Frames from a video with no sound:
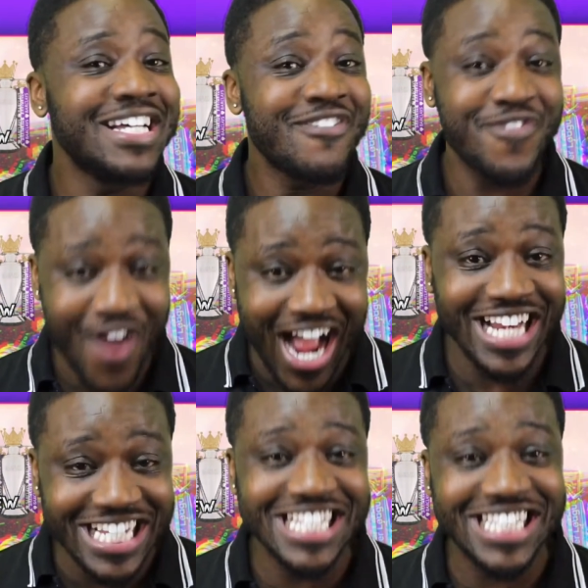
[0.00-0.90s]

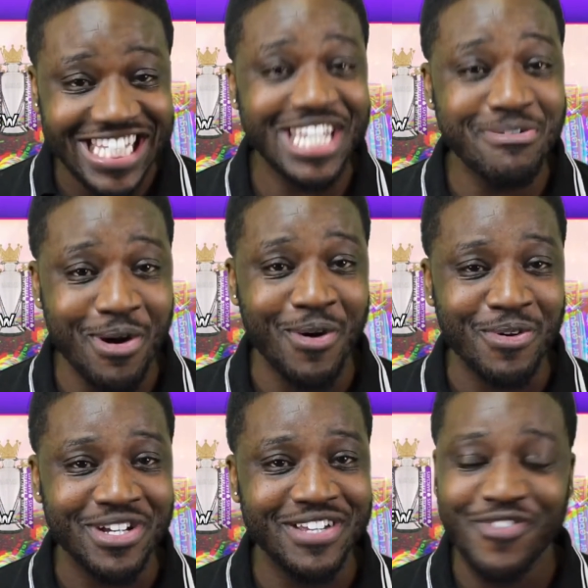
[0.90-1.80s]
Finding
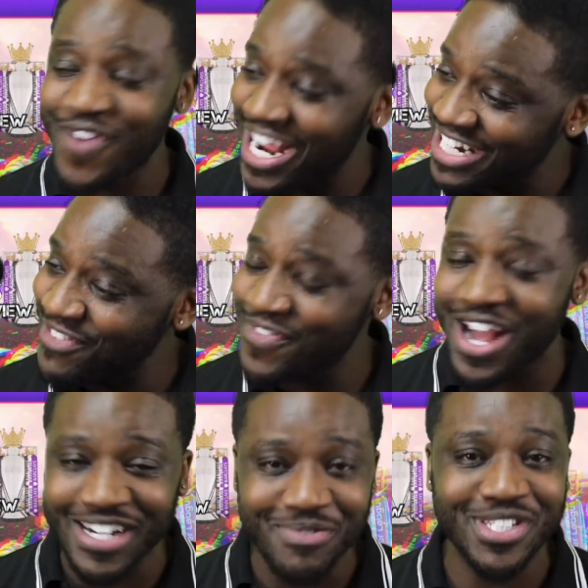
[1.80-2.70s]
Timo, he finally
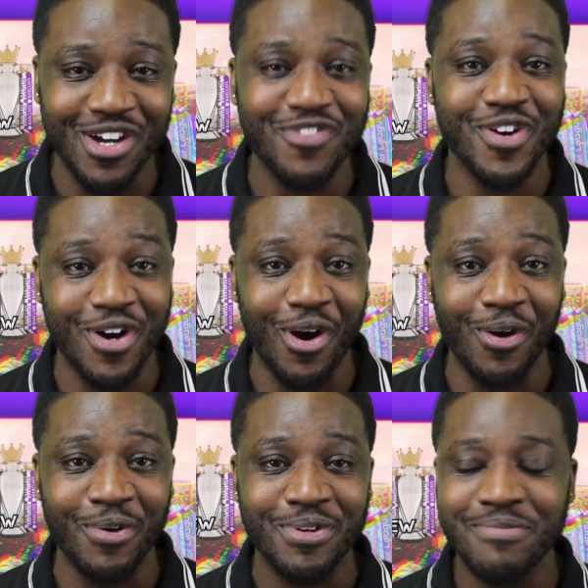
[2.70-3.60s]
found himself a
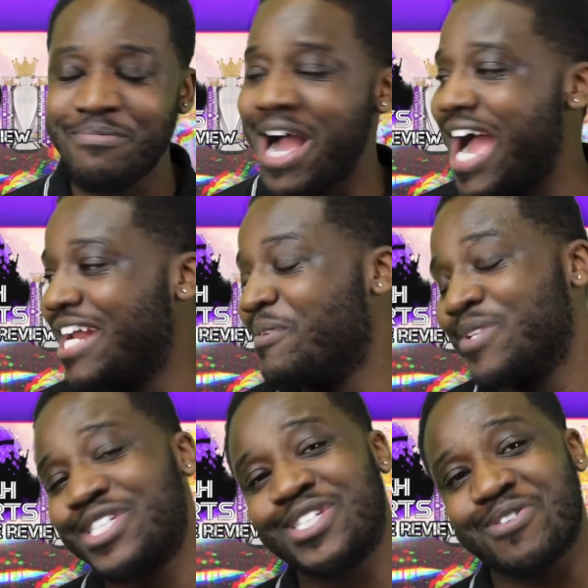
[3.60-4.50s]
goal. Man, it
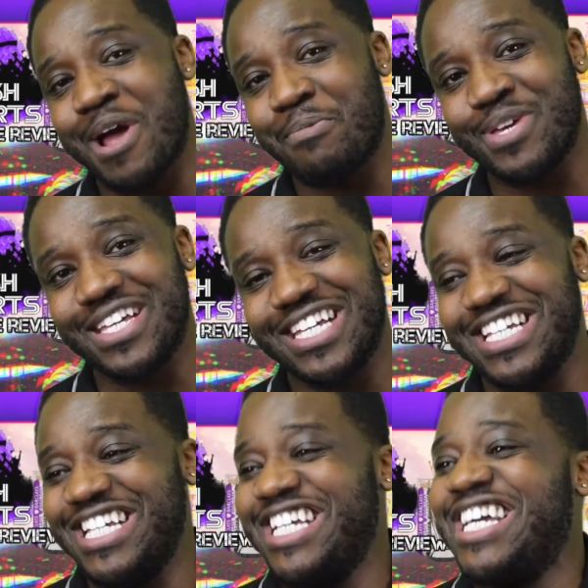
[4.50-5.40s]
was scrappy.
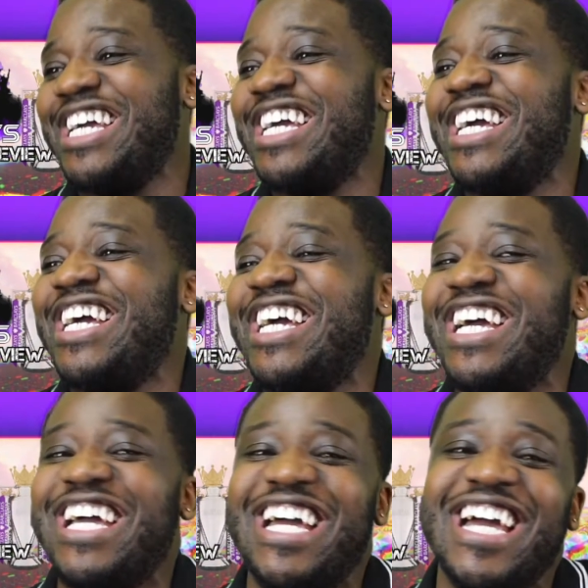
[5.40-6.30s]

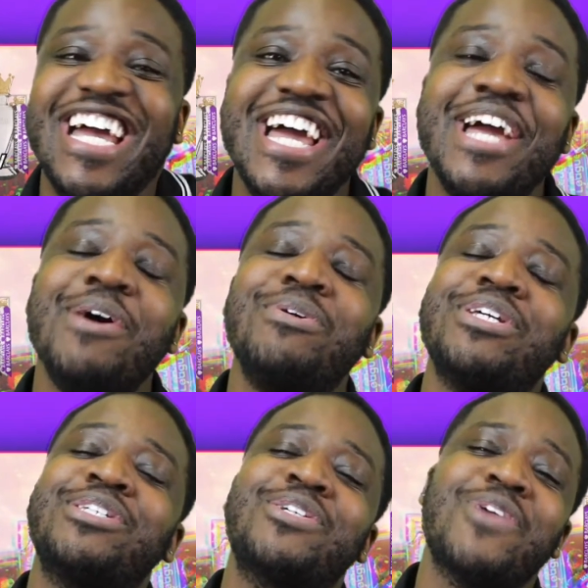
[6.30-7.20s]
It was
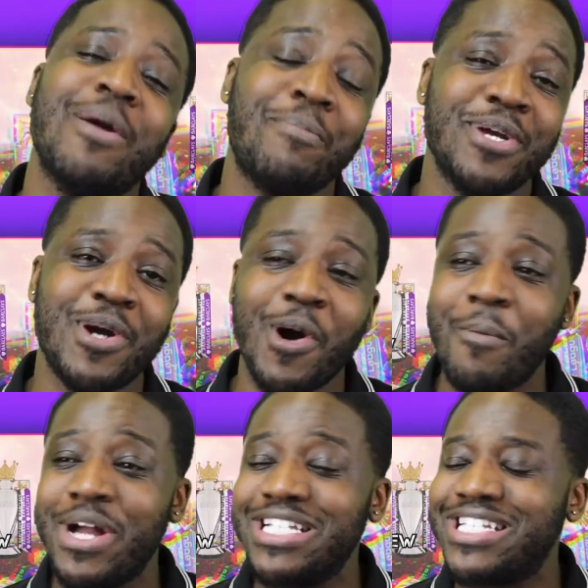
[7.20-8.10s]
a scrappy goal,
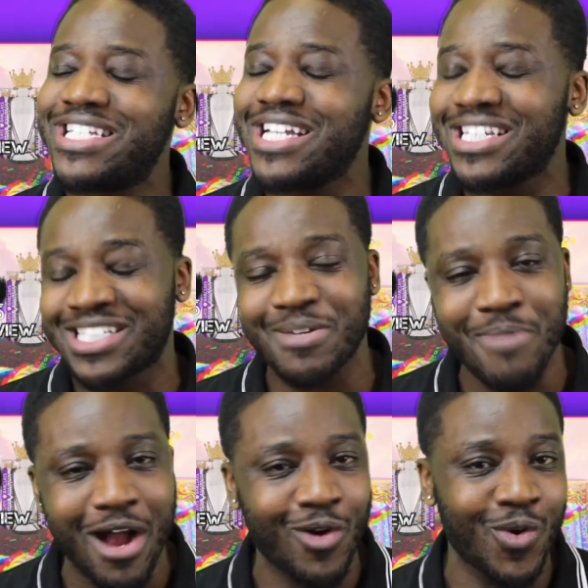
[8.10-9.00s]
man, just
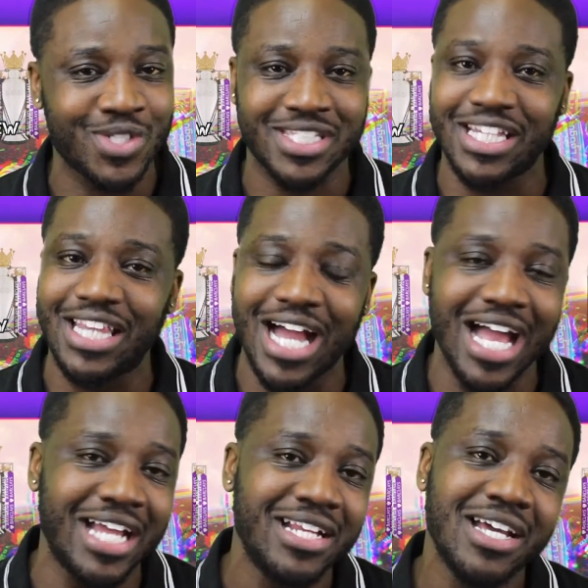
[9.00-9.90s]
about crossed the
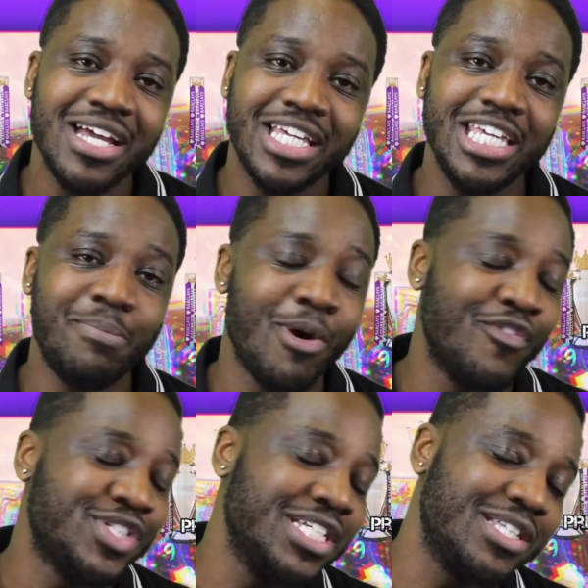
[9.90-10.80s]
line. Keeper,
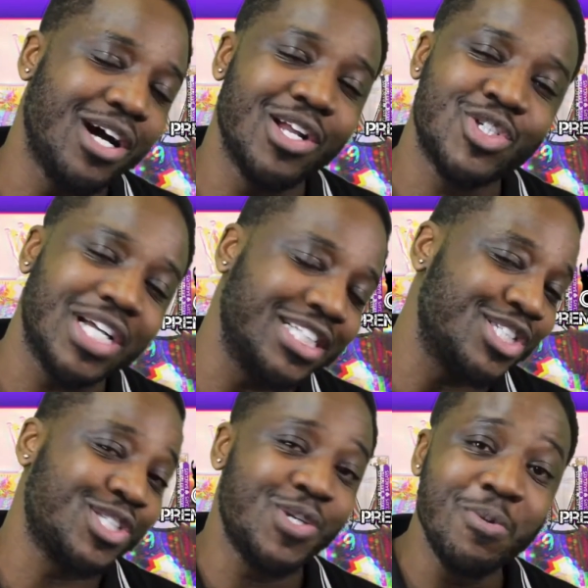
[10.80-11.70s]
obviously, Darlow tried to
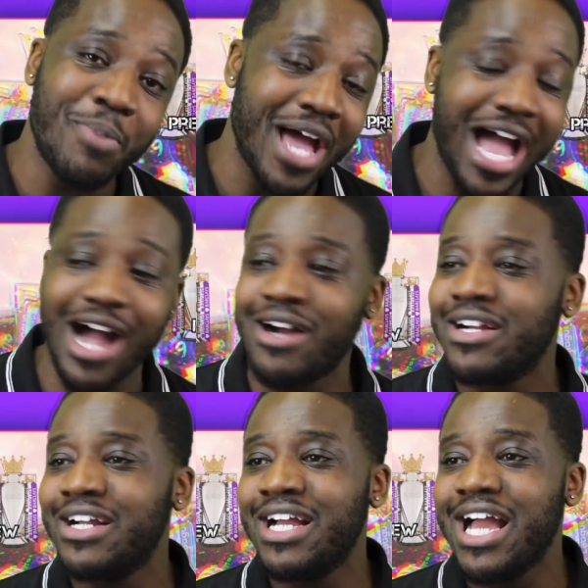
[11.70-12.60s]
scoop it out,
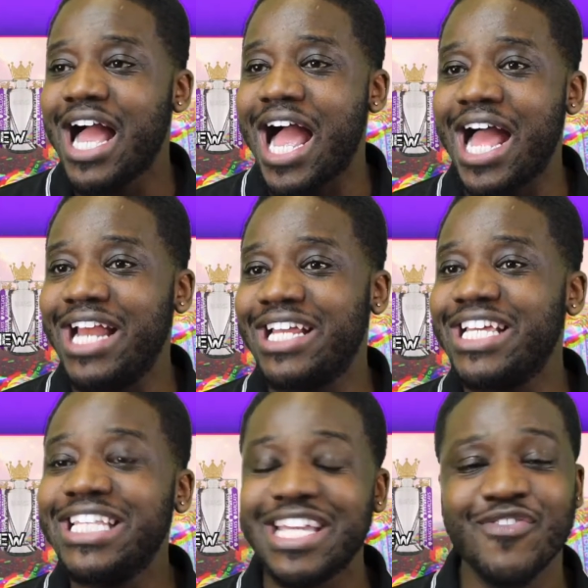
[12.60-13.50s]
and
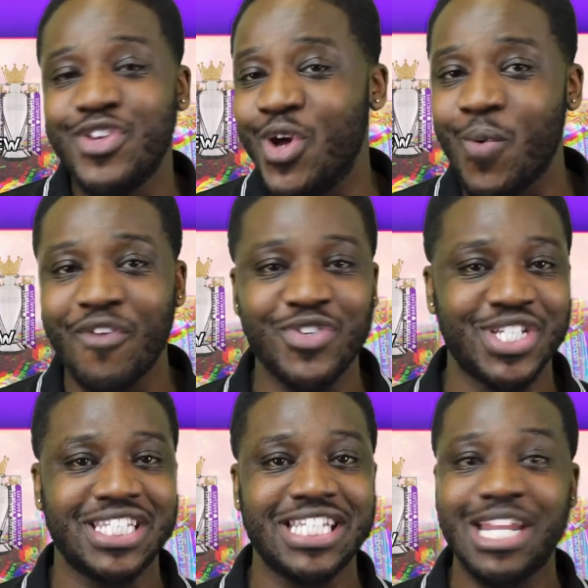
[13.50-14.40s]
he didn't even know whether
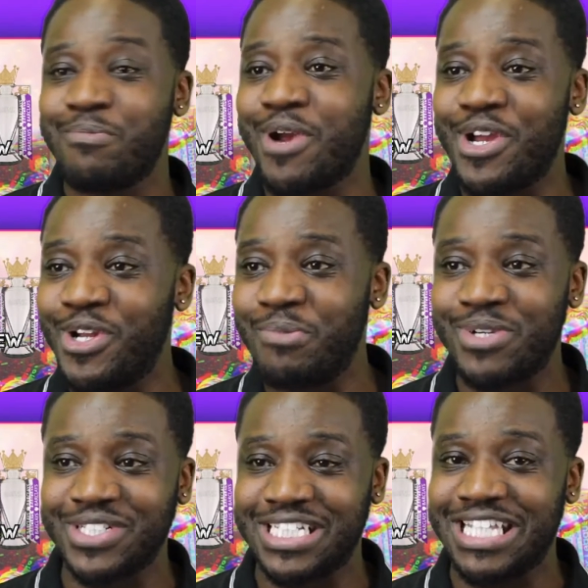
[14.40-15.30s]
to celebrate or not,
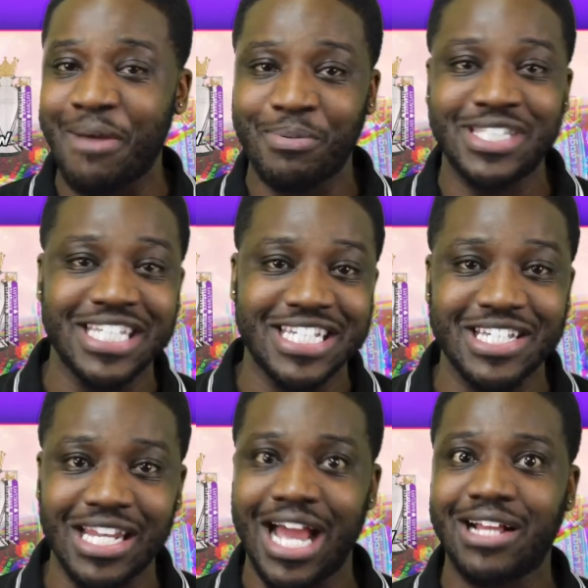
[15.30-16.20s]
because in that position,
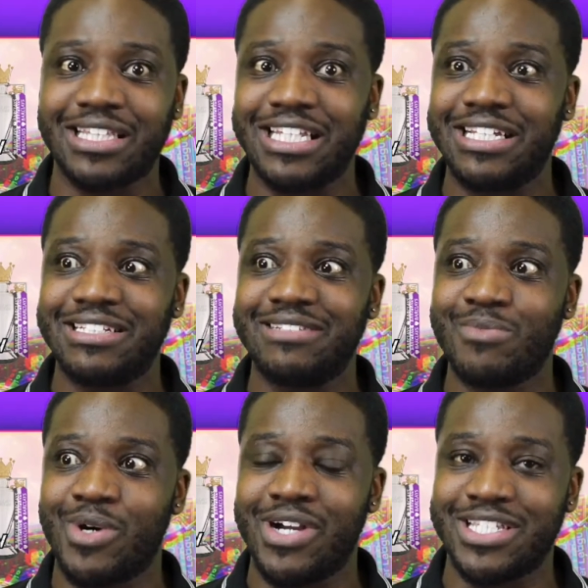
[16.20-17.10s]
you're like,
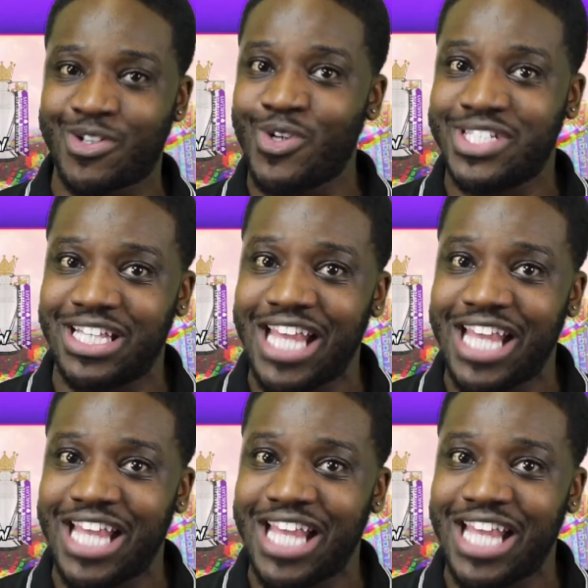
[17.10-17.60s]
it's crossed the